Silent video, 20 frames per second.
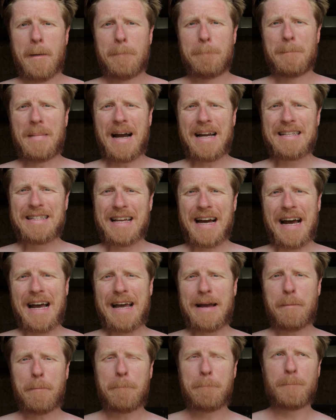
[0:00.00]
My
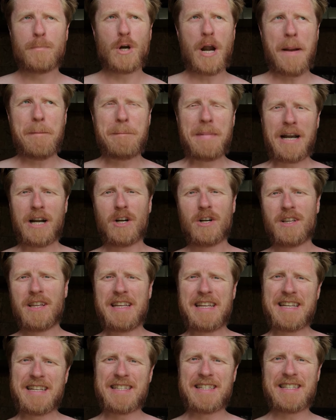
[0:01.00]
diet
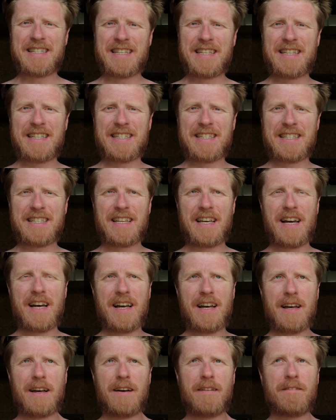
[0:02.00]
primarily consists
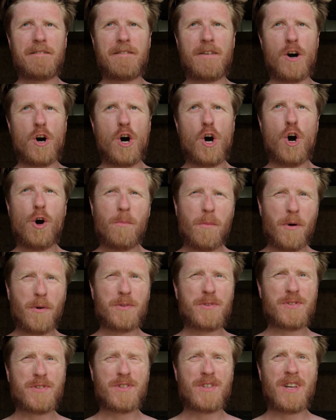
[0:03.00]
of
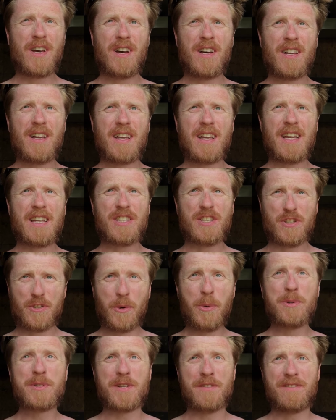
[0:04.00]
almost
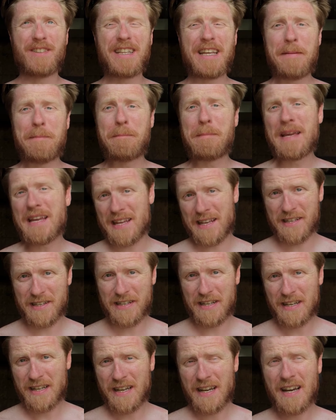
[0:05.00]
exclusively meat.